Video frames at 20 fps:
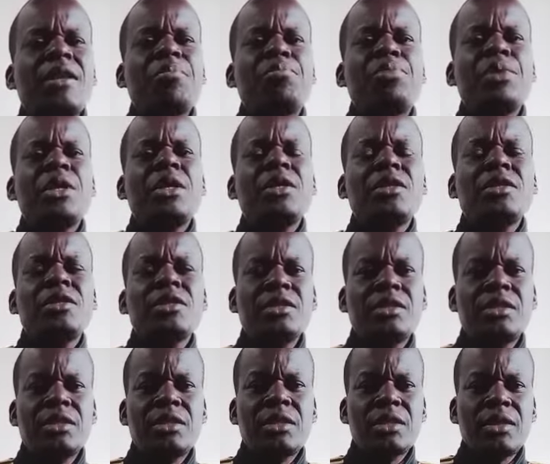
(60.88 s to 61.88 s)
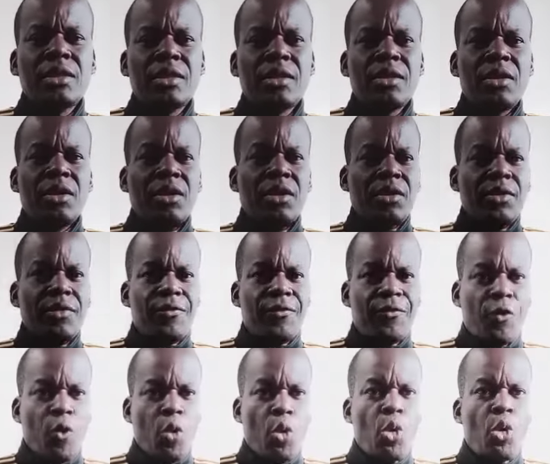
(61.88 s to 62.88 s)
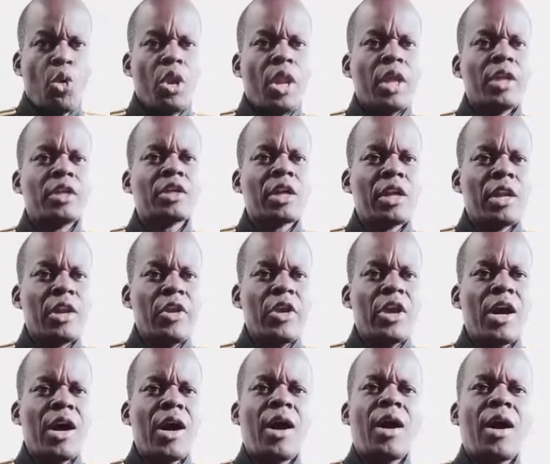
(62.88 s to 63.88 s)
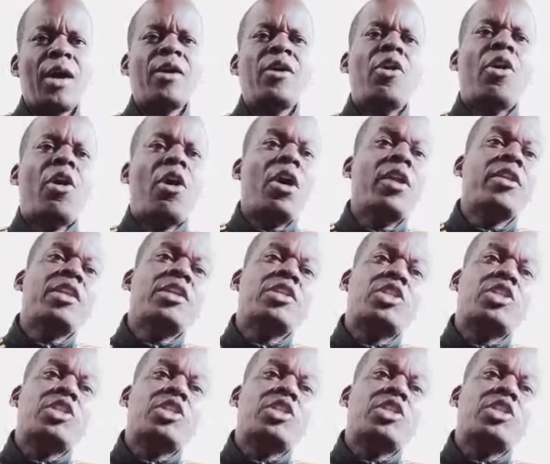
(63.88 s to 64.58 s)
bees, full and clear, on the